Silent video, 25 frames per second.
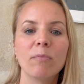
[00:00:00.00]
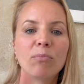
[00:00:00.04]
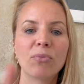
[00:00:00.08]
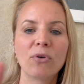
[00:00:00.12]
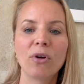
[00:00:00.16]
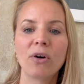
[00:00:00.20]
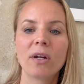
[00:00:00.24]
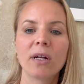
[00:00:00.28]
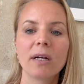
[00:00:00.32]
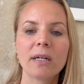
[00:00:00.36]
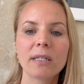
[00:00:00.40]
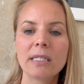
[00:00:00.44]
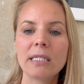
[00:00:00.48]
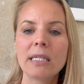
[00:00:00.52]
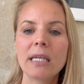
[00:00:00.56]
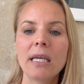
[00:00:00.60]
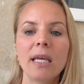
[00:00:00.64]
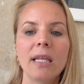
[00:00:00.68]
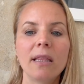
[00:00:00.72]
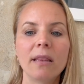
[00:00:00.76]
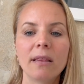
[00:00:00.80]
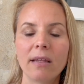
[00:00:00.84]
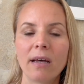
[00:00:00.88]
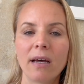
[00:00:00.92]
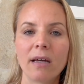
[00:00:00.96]
products
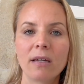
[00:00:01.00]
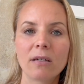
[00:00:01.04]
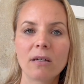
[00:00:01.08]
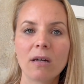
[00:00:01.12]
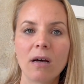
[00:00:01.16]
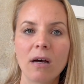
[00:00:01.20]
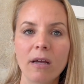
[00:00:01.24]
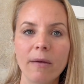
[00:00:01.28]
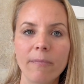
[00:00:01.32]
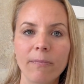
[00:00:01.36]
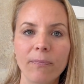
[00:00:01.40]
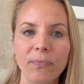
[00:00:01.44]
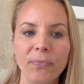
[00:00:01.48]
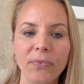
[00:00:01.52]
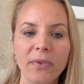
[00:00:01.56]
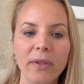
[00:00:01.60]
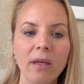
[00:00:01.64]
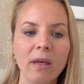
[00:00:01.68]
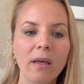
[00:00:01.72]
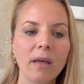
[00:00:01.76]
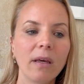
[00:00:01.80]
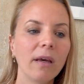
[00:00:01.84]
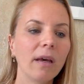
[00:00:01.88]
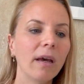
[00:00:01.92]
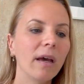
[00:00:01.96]
in that time.
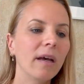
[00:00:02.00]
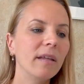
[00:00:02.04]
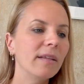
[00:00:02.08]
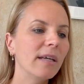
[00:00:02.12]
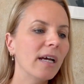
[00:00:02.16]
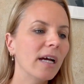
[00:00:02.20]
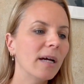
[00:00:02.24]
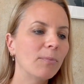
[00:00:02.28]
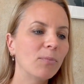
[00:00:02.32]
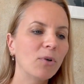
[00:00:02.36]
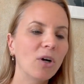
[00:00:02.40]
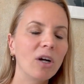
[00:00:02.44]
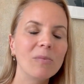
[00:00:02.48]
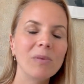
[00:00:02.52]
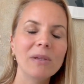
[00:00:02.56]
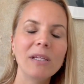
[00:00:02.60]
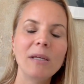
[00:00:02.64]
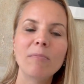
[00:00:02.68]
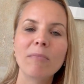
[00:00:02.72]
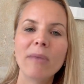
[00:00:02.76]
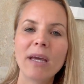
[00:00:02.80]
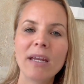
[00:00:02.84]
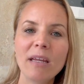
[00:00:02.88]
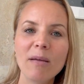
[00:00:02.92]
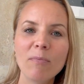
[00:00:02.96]
And there are probably
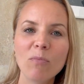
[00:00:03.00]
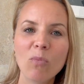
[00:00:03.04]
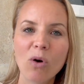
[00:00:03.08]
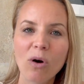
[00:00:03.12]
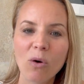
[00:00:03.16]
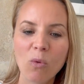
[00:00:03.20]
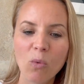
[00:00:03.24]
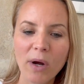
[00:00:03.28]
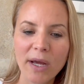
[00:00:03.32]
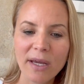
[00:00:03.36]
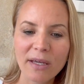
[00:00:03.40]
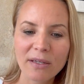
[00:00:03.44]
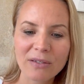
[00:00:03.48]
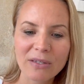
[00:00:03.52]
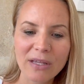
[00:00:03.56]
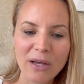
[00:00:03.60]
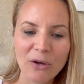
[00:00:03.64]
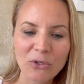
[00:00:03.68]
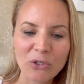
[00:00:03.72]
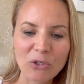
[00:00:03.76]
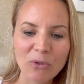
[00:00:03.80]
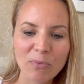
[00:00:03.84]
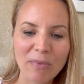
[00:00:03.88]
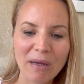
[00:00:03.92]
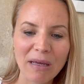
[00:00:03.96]
many more ways how
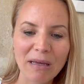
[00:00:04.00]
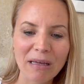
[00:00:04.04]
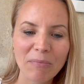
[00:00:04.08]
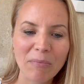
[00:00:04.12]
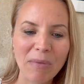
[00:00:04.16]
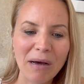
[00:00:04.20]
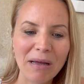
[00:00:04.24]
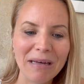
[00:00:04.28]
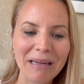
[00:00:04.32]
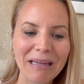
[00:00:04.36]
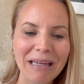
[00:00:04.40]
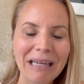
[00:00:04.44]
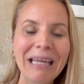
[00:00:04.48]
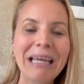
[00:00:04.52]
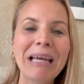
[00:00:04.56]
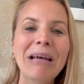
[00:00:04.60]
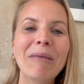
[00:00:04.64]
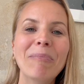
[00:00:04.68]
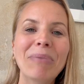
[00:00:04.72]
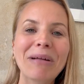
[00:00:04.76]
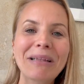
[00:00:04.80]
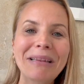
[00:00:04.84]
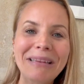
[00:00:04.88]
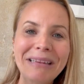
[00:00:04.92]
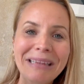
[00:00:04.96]
to make money,
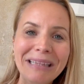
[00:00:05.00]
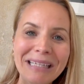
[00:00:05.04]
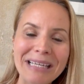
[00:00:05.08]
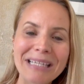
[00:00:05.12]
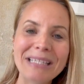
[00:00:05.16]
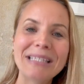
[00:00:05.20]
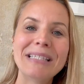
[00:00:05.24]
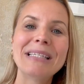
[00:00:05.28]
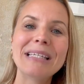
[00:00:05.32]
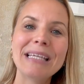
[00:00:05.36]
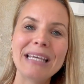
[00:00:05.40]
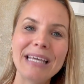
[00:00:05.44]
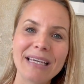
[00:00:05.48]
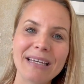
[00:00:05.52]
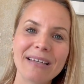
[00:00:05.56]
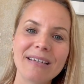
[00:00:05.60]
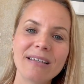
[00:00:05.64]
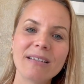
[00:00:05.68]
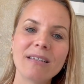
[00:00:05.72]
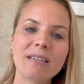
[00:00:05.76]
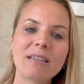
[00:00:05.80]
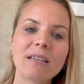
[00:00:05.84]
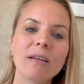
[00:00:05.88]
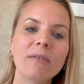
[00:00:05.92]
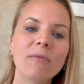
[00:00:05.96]
but this
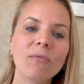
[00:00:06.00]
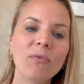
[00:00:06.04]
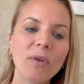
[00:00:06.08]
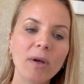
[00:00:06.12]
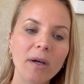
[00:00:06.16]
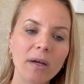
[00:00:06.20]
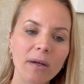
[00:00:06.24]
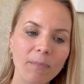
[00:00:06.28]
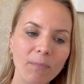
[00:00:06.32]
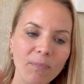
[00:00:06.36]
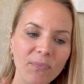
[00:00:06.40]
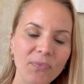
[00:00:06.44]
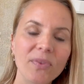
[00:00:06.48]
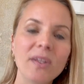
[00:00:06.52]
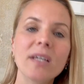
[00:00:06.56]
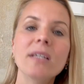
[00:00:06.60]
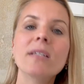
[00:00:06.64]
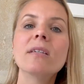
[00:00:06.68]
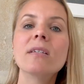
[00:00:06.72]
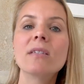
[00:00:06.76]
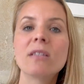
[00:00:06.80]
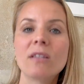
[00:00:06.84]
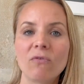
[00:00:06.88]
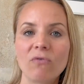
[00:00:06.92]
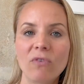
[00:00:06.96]
is the
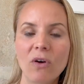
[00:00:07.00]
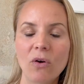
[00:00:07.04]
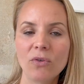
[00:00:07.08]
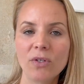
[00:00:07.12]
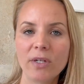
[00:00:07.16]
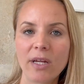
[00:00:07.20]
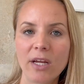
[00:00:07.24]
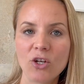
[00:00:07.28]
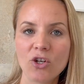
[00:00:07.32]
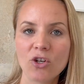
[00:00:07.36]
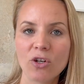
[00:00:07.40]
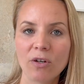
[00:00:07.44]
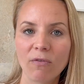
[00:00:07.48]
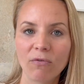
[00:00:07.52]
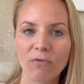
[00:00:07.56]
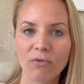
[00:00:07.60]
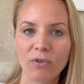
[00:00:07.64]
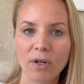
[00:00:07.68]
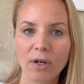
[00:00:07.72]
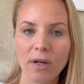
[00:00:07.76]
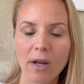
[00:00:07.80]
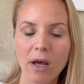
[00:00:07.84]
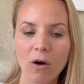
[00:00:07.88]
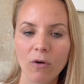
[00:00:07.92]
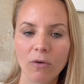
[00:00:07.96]
foundation for
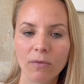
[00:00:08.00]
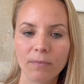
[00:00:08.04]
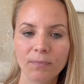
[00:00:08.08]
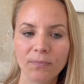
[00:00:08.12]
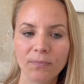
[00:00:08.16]
now.